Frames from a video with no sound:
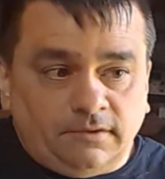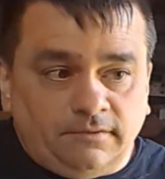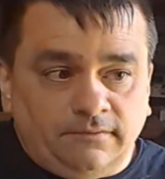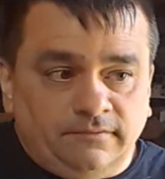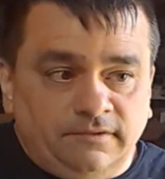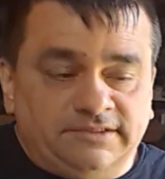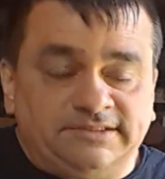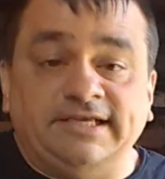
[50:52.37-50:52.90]

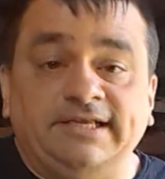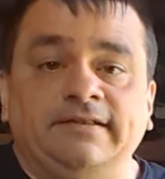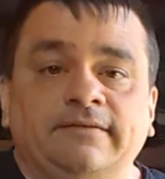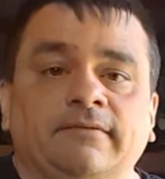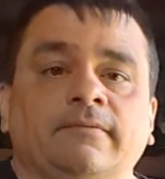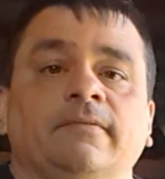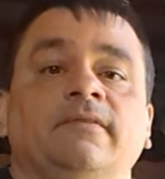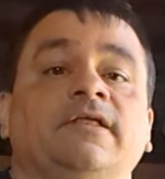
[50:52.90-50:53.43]

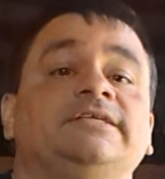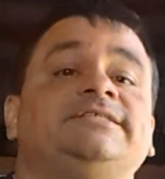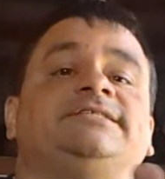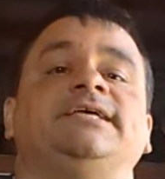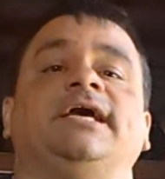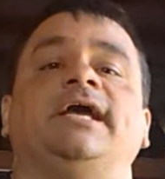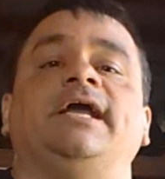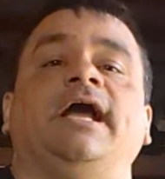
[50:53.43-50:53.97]
Let's
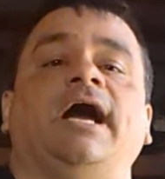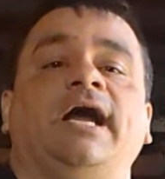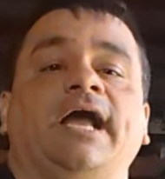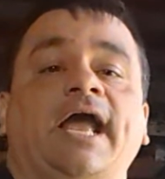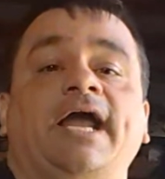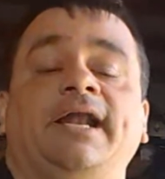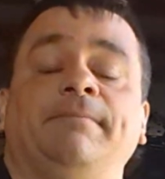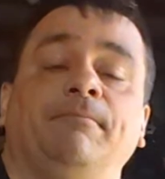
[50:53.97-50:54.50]
say I
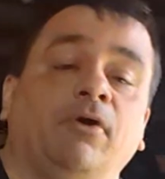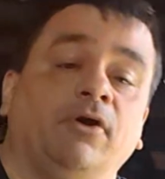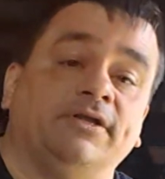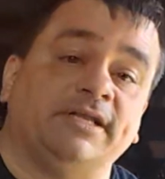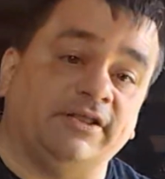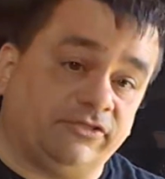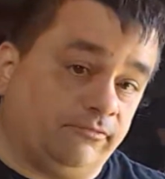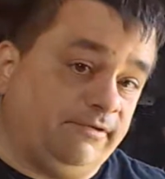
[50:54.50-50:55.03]
had it marked
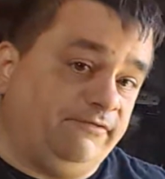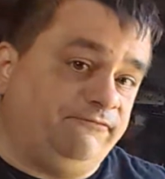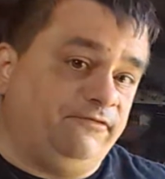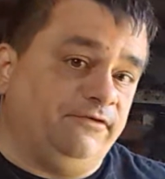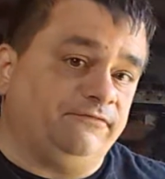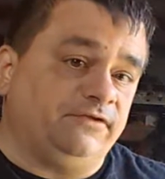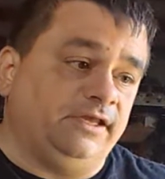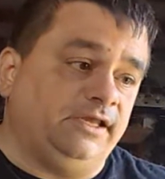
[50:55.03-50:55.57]
at
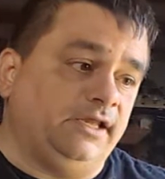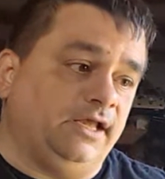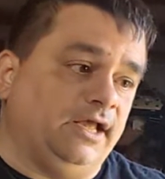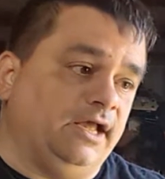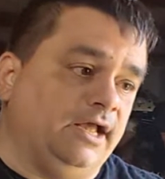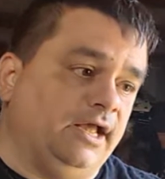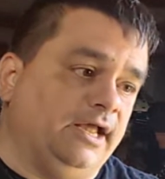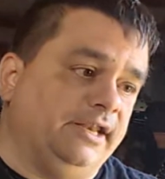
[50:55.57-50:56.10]
350
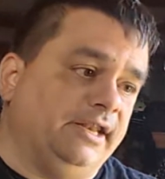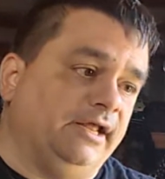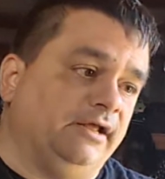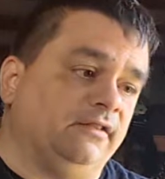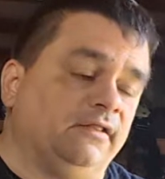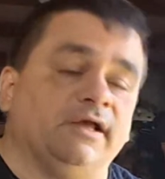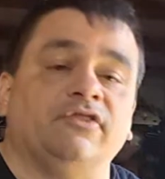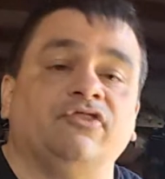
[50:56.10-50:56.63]
and they're
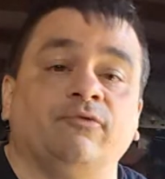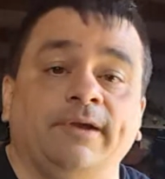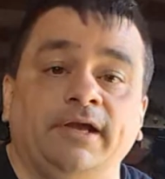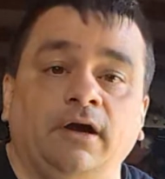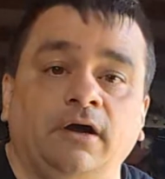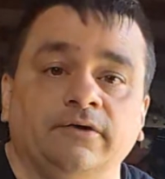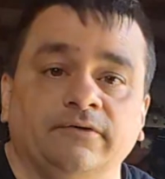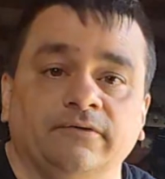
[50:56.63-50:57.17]
like
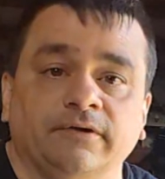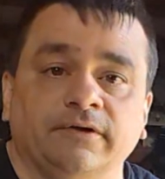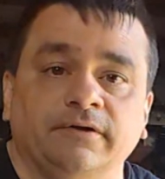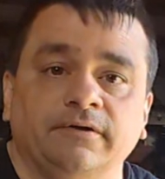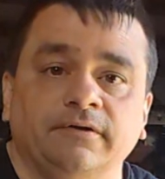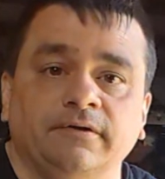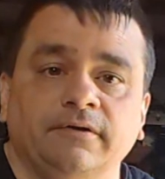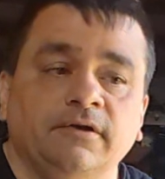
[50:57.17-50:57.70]
300.
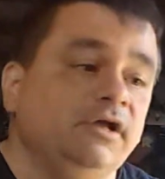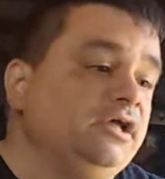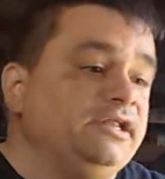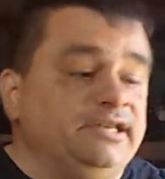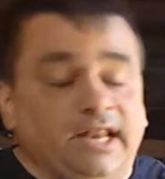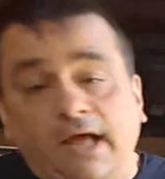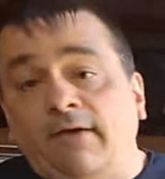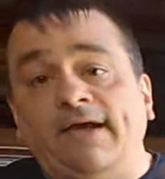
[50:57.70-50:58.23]

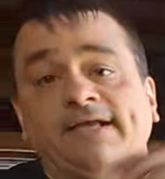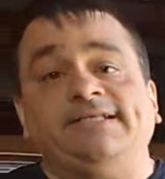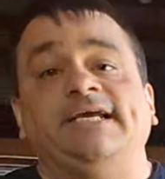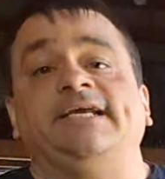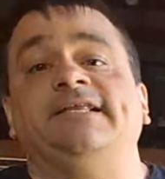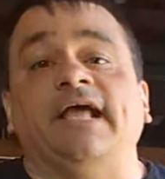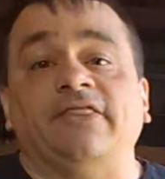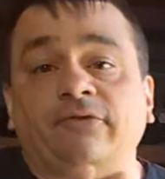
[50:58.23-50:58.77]
Now I
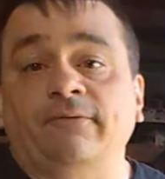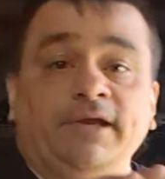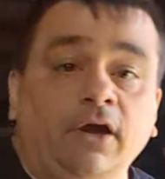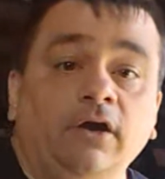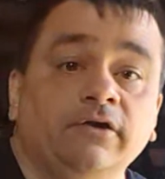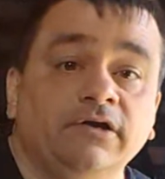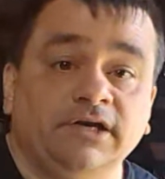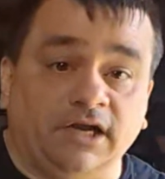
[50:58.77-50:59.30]
take that
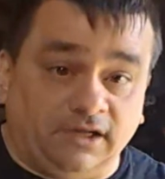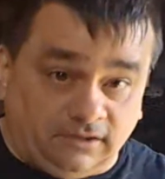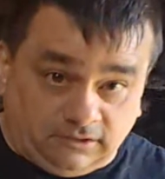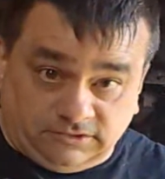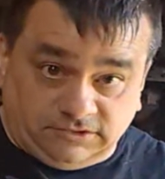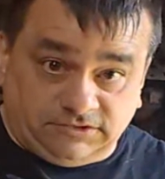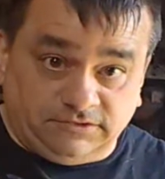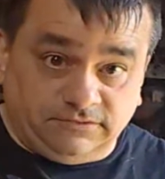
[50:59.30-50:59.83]
$300.
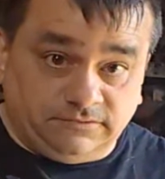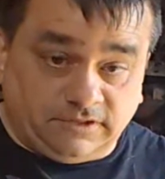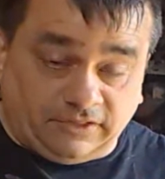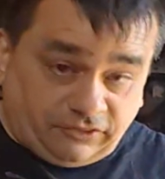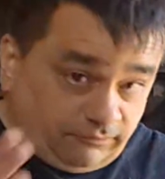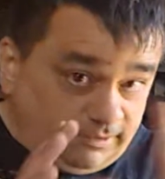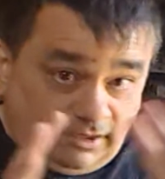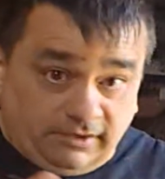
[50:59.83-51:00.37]
The
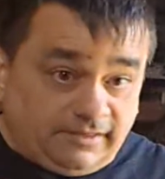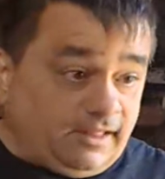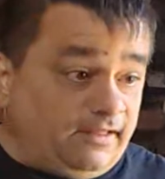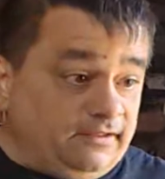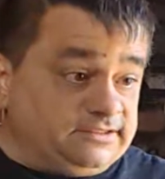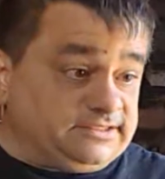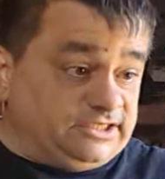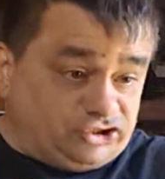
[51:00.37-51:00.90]

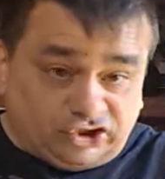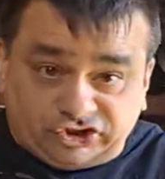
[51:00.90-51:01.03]
$300 I just